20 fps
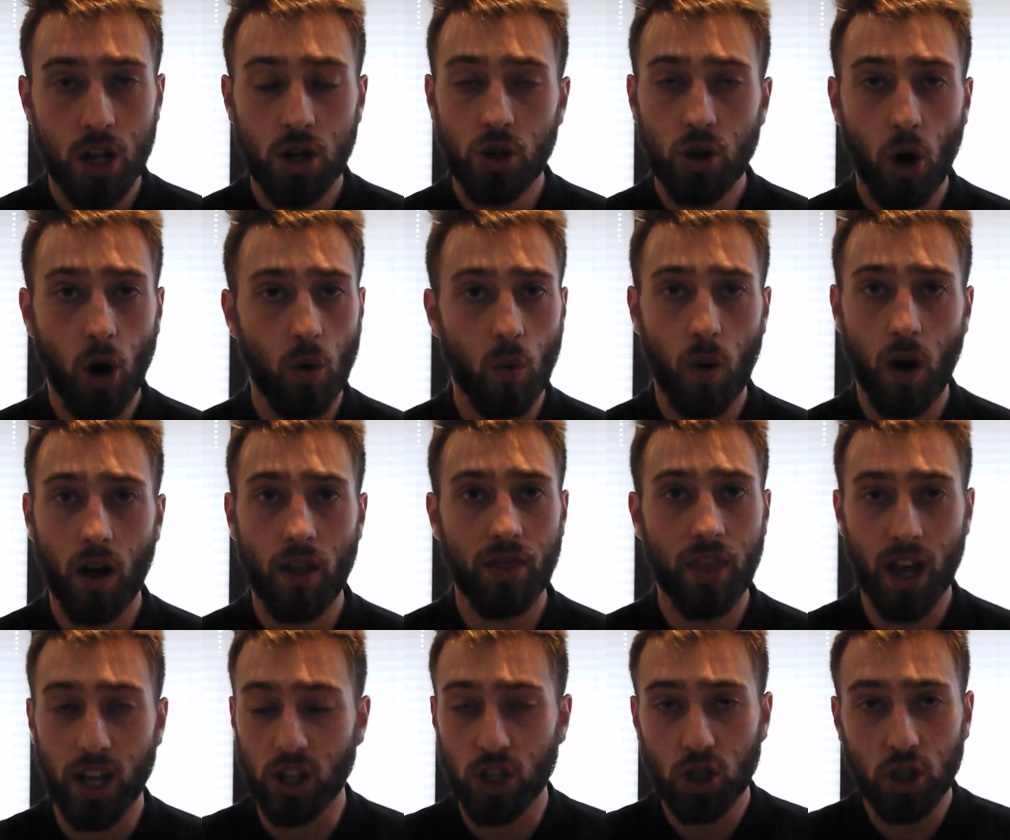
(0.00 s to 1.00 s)
Not one
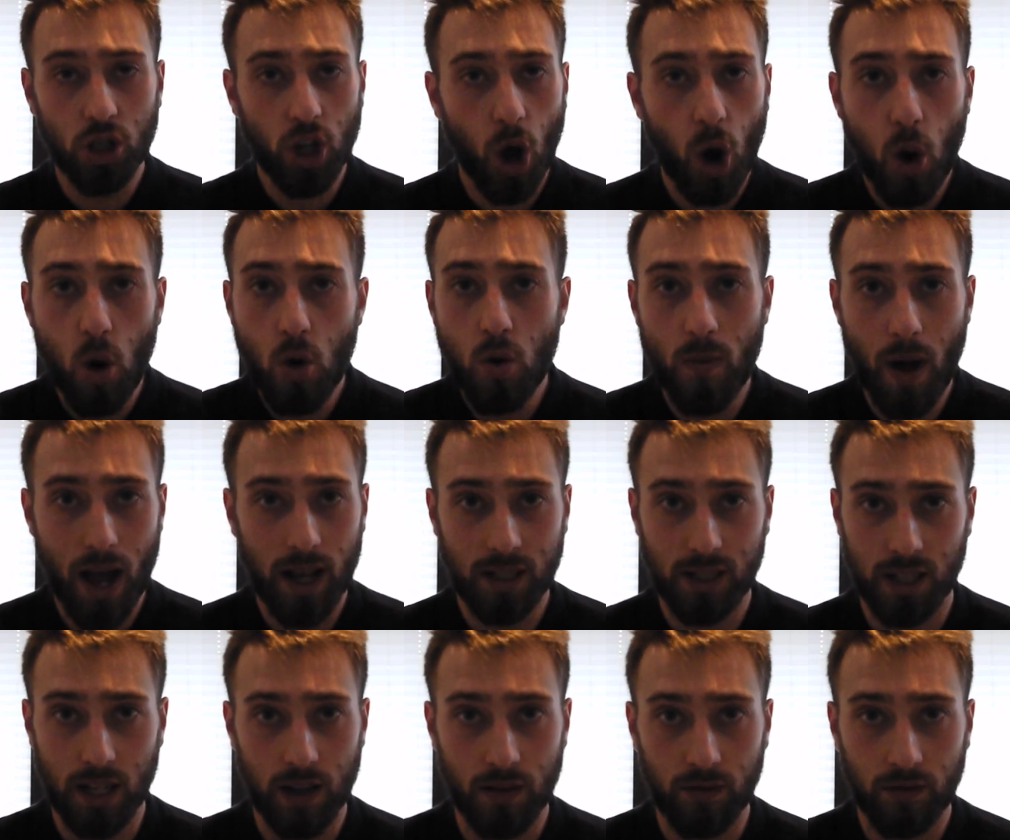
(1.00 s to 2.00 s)
that is so
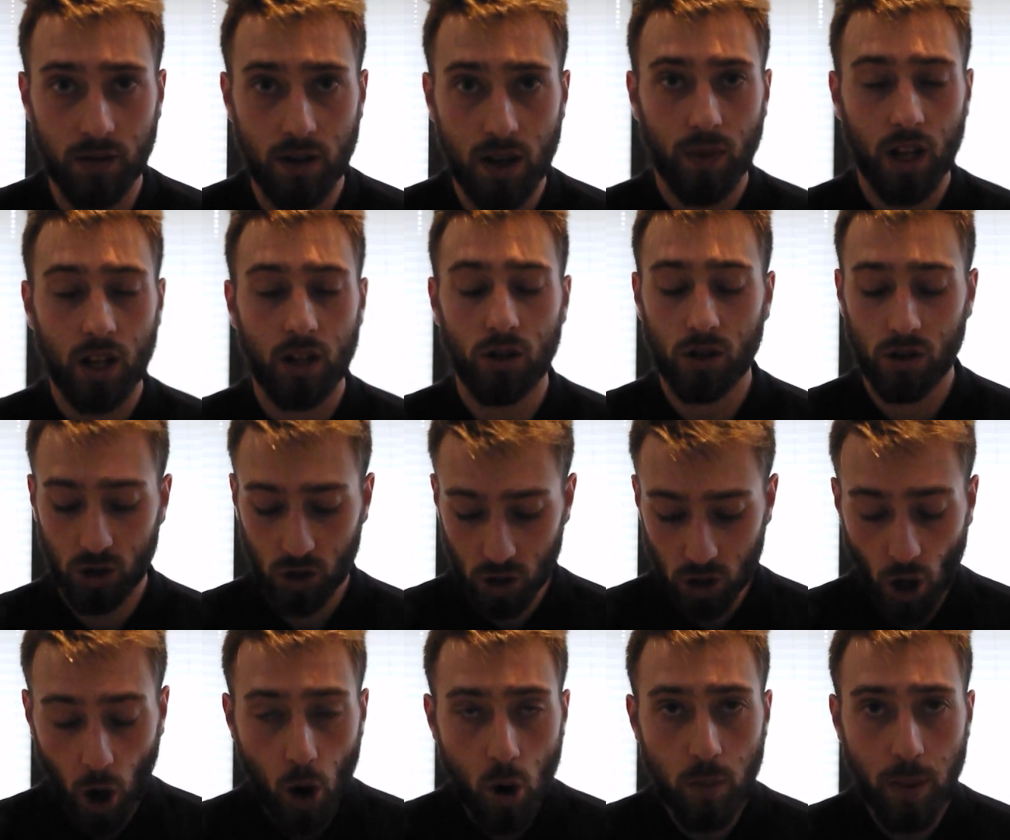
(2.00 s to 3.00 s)
massive,
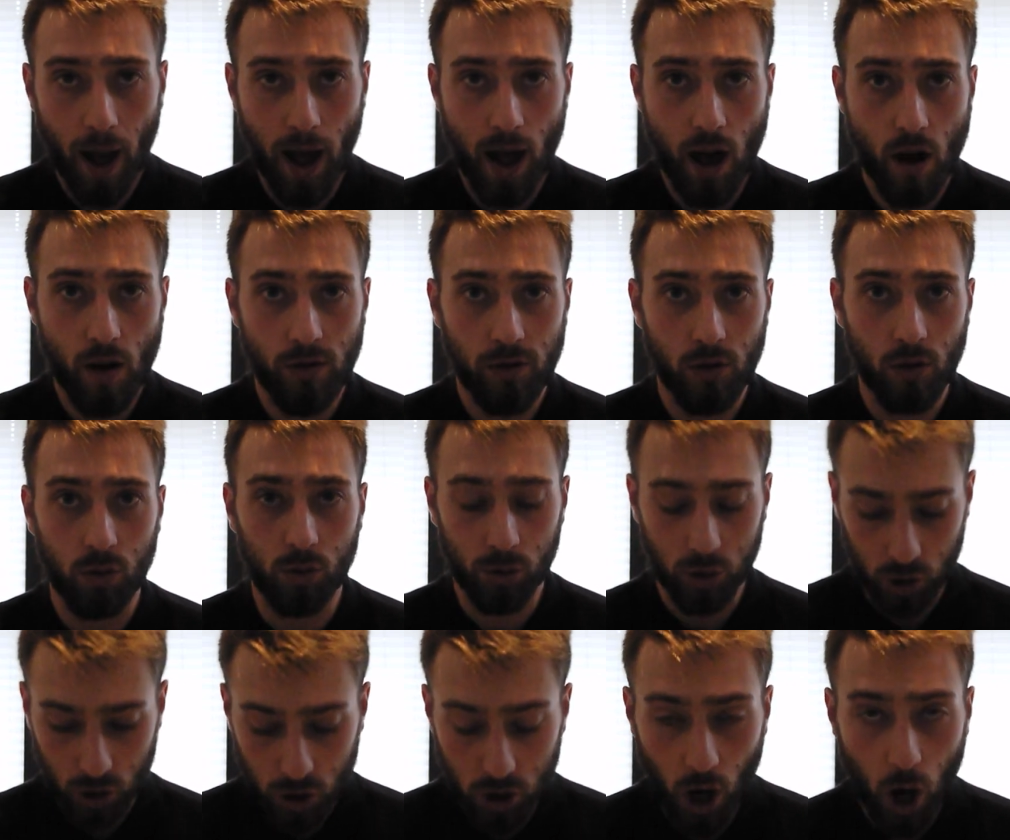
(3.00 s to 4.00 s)
so powerful,
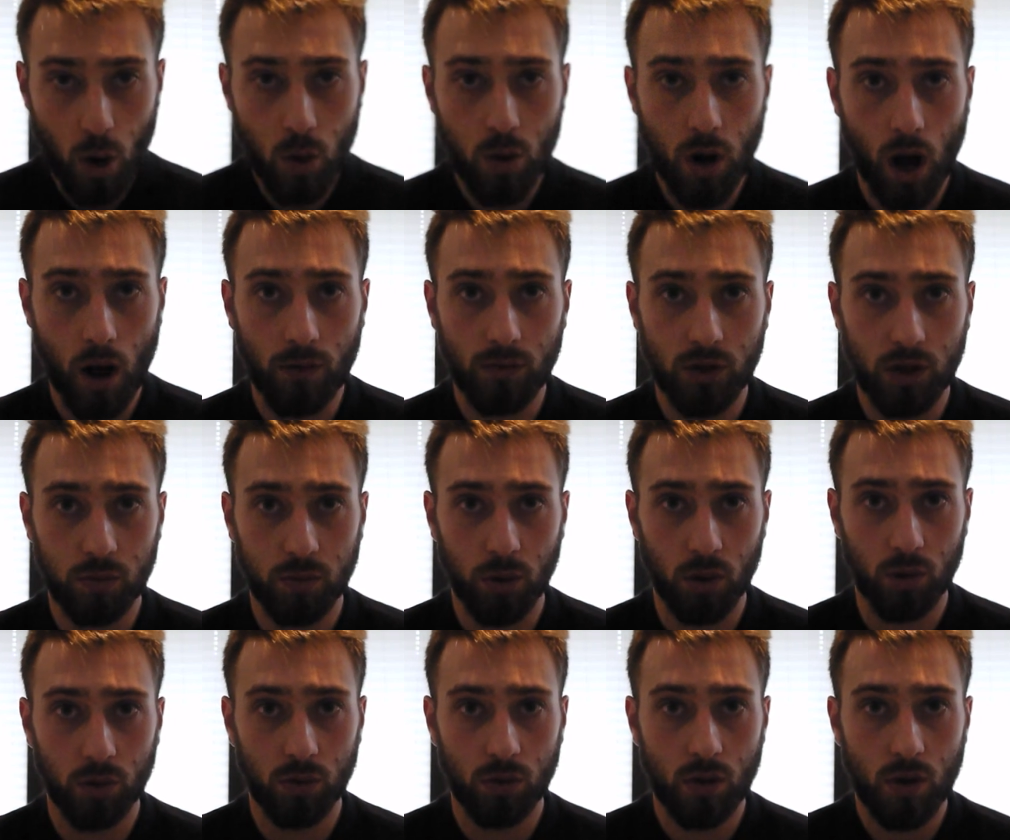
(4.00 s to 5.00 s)
so comfortable,